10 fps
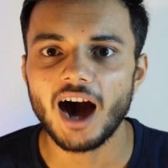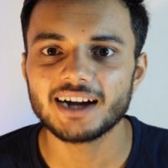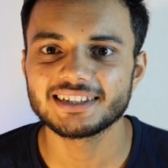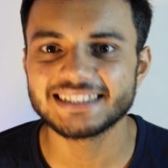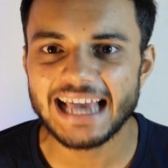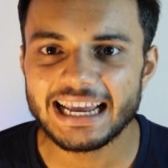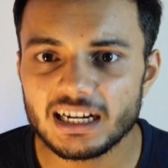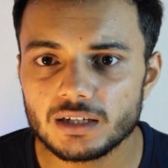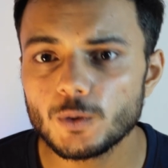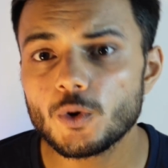Our
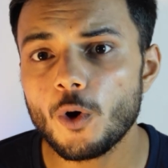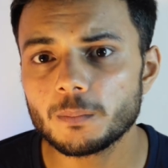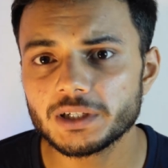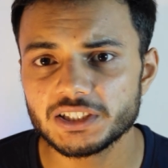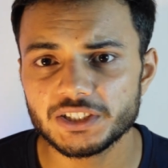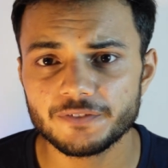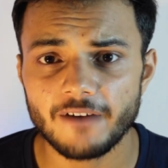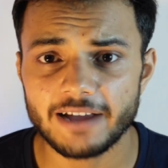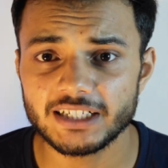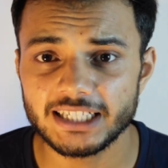second low competition
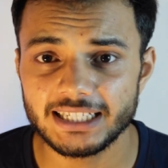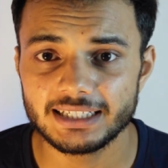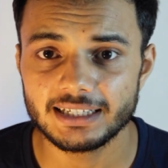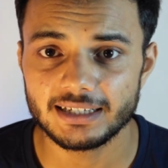Fiverr gig